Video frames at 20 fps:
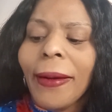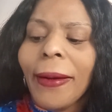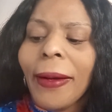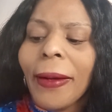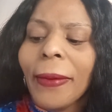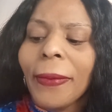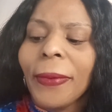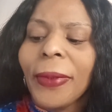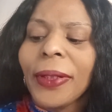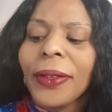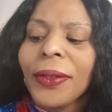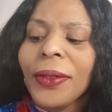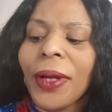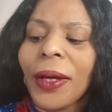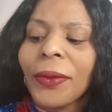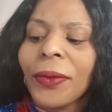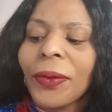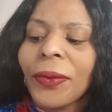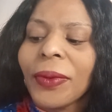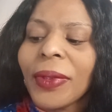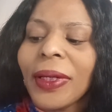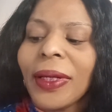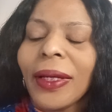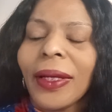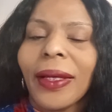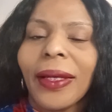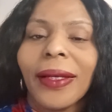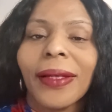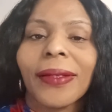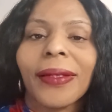Another
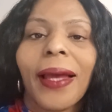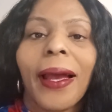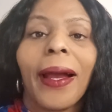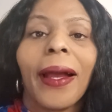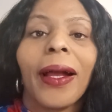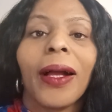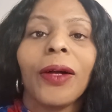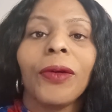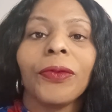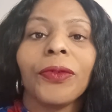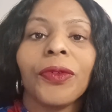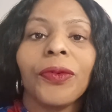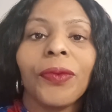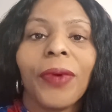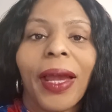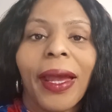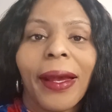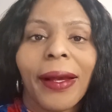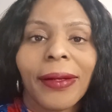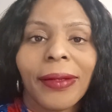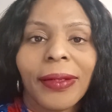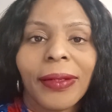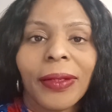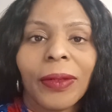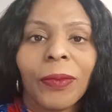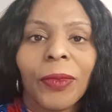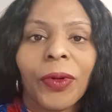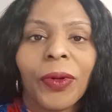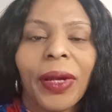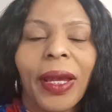thing is how you ask
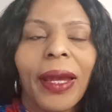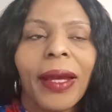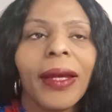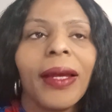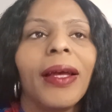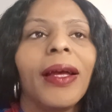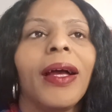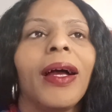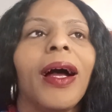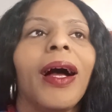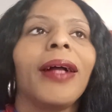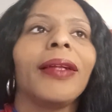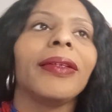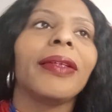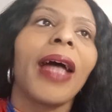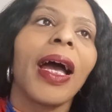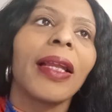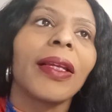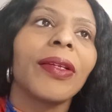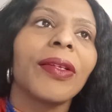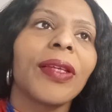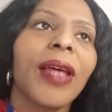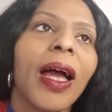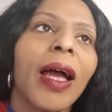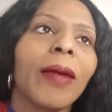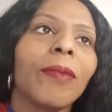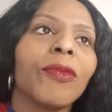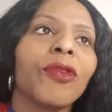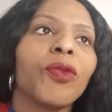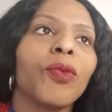them, okay? A lot of
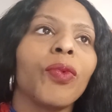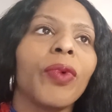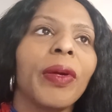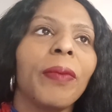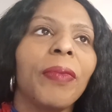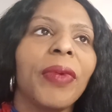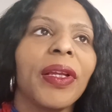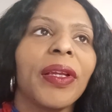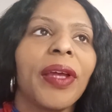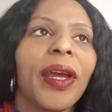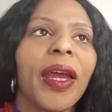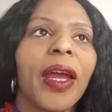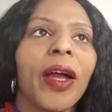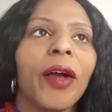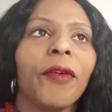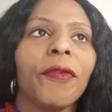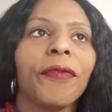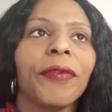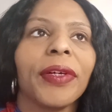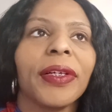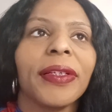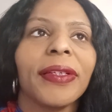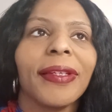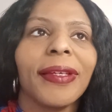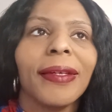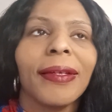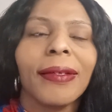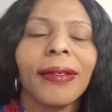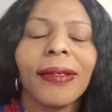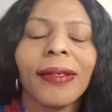times women have a
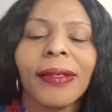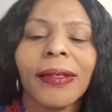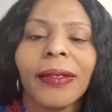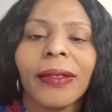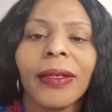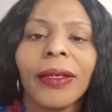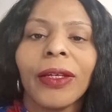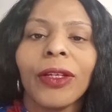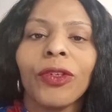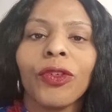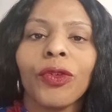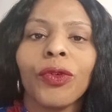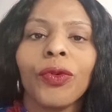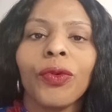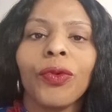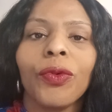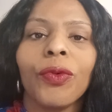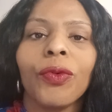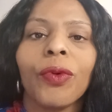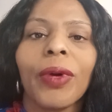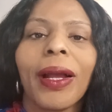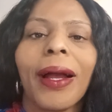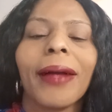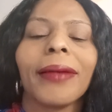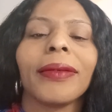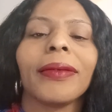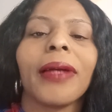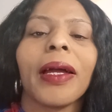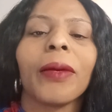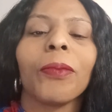tendency to
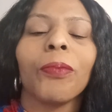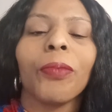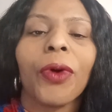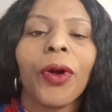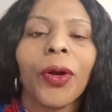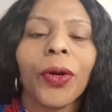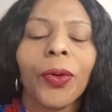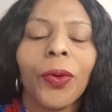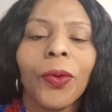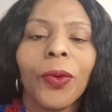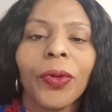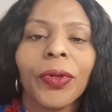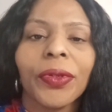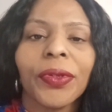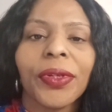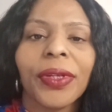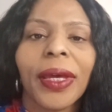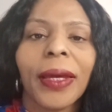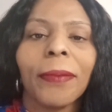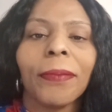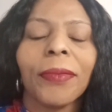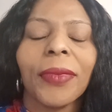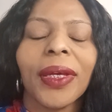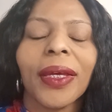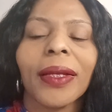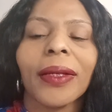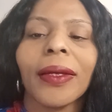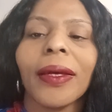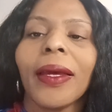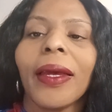kind of like bark orders at
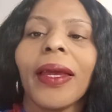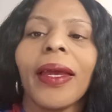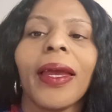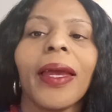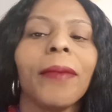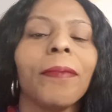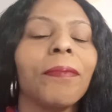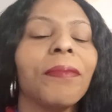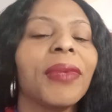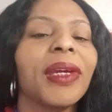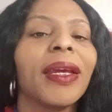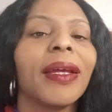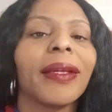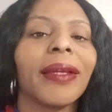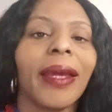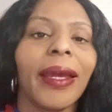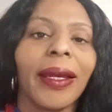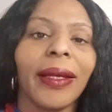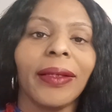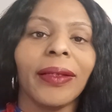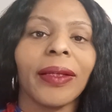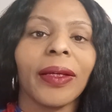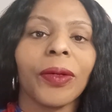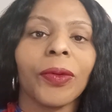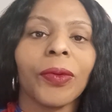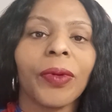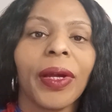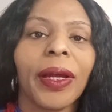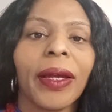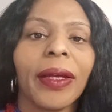men, and men hate
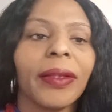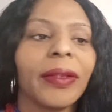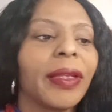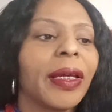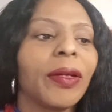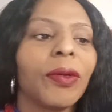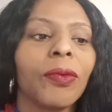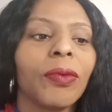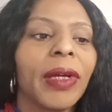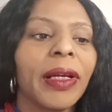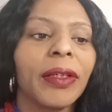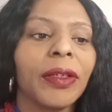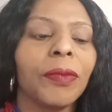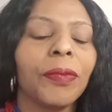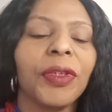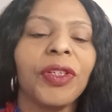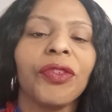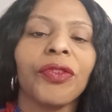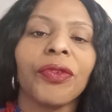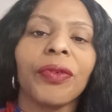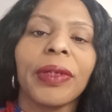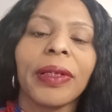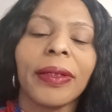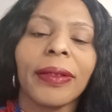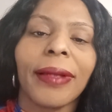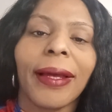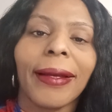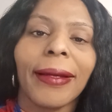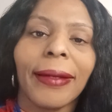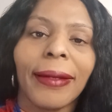that, okay? They don't like to be
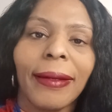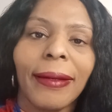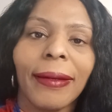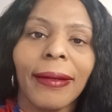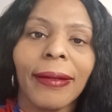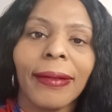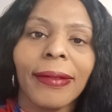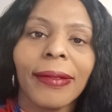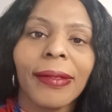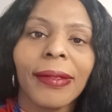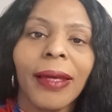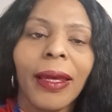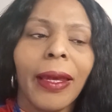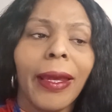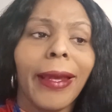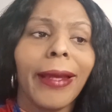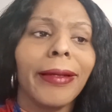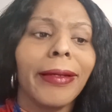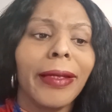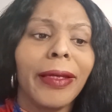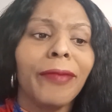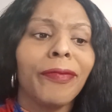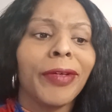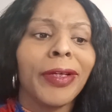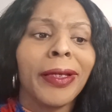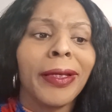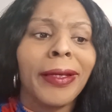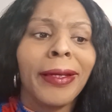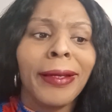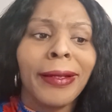treated like kids, and
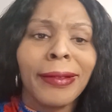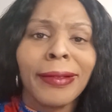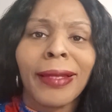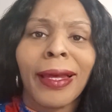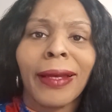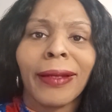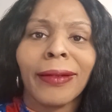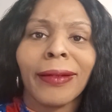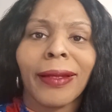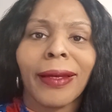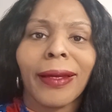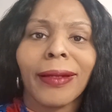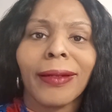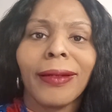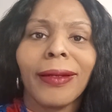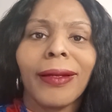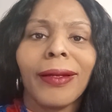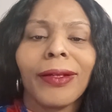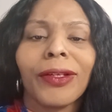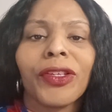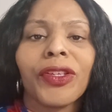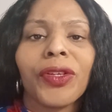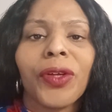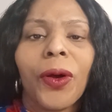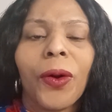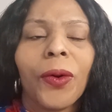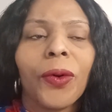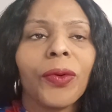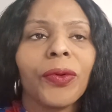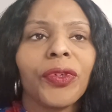even kids hate that.
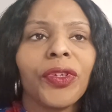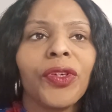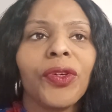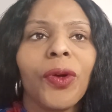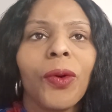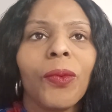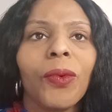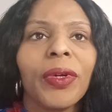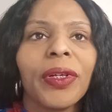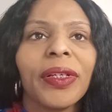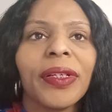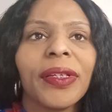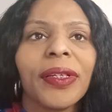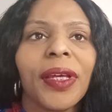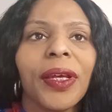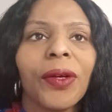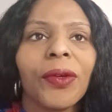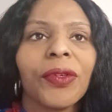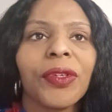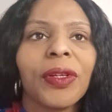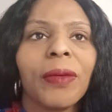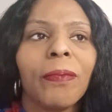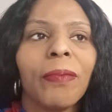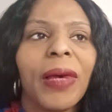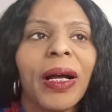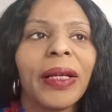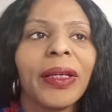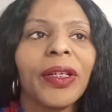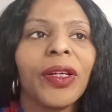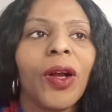So you don't want to tell
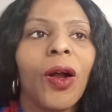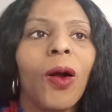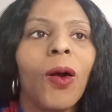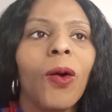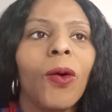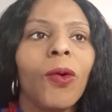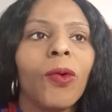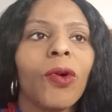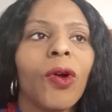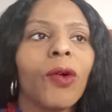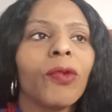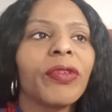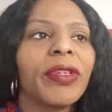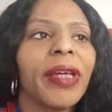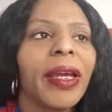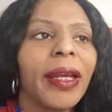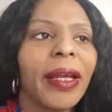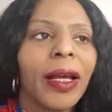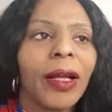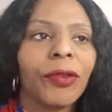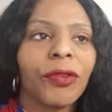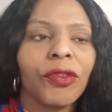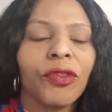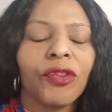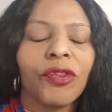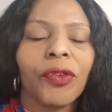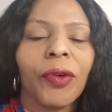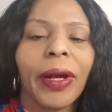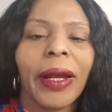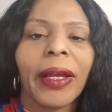somebody, oh, go take out the
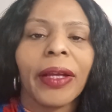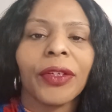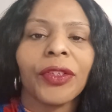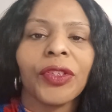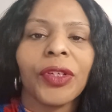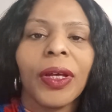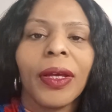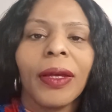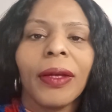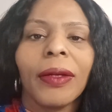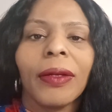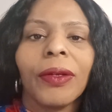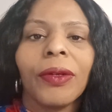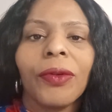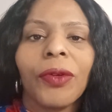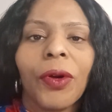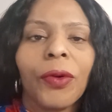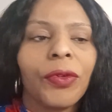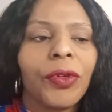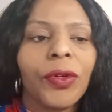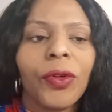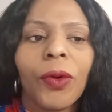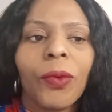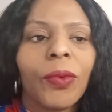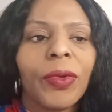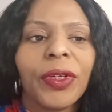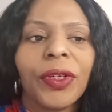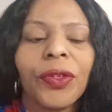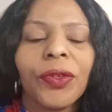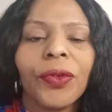trash. You
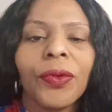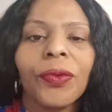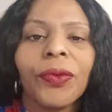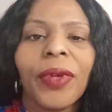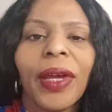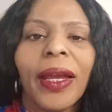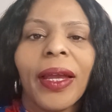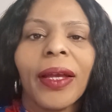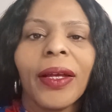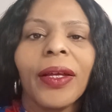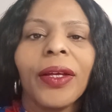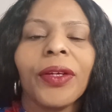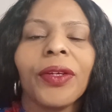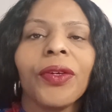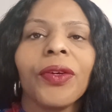don't want to do that.